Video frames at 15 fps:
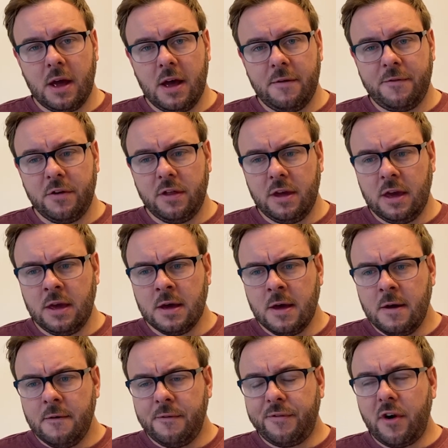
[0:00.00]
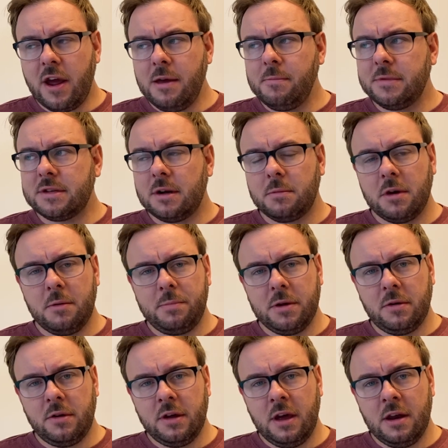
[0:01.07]
for the frames, and I'm going to
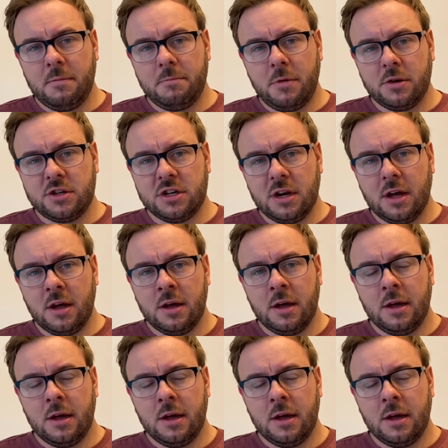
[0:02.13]
build it in a modular